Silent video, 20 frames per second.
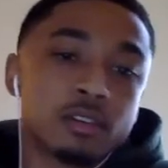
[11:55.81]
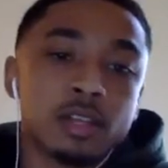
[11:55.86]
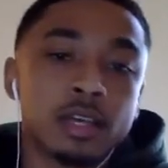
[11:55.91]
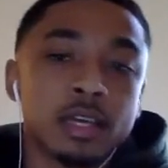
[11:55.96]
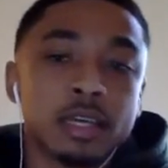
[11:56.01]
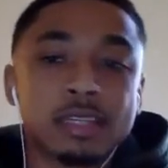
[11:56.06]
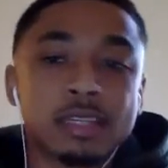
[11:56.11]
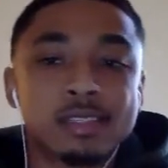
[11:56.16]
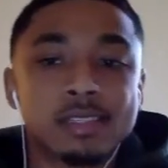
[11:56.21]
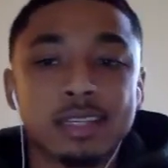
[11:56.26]

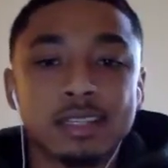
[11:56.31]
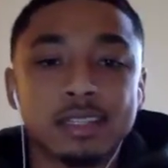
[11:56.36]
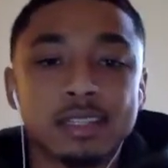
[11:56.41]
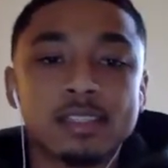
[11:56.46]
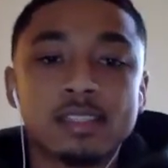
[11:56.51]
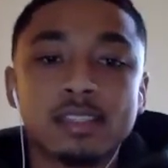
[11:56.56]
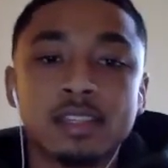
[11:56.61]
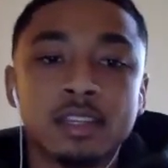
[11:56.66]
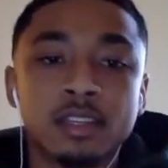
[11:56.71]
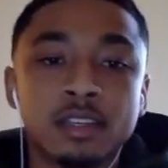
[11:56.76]
Like is like the
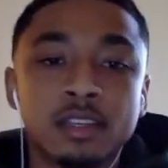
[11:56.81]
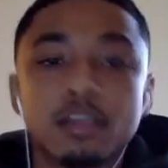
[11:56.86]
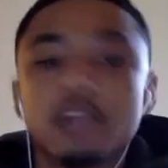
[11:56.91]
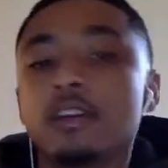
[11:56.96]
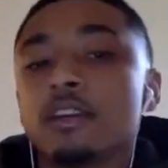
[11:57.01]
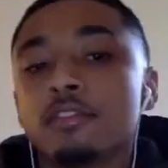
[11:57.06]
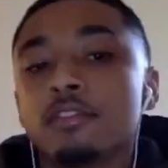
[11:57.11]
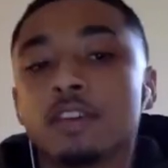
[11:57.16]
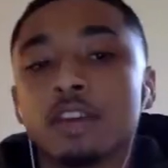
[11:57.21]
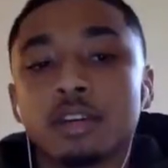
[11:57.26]
city
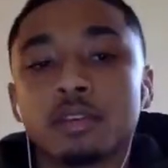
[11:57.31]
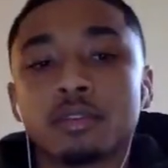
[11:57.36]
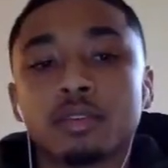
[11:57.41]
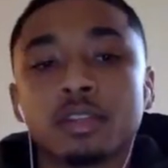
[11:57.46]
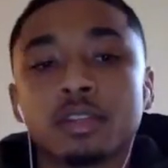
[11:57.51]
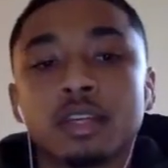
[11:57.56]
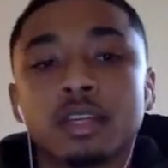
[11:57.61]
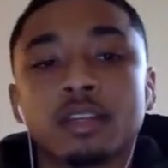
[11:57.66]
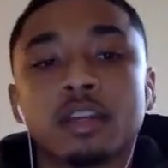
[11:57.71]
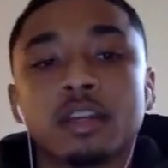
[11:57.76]
fucking
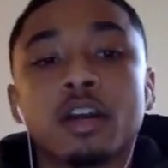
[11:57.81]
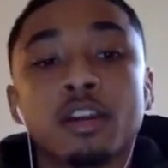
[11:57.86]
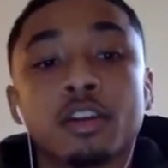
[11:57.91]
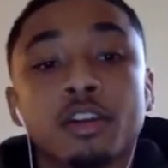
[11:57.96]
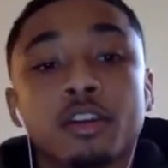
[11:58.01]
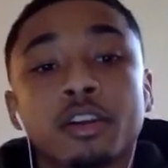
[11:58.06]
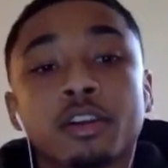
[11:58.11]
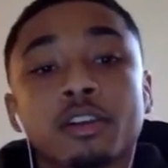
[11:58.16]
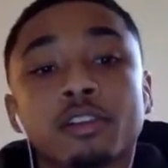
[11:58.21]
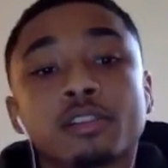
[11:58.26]
with like the
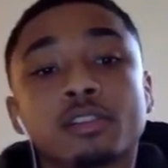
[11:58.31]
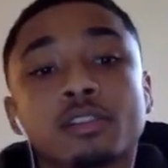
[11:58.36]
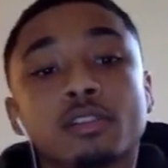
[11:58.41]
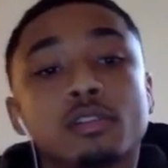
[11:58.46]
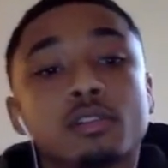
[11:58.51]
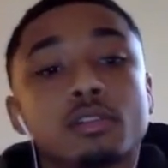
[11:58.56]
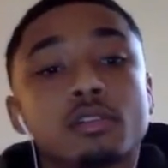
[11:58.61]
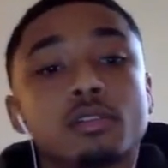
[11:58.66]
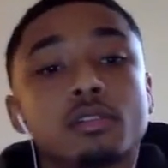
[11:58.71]
underground scene?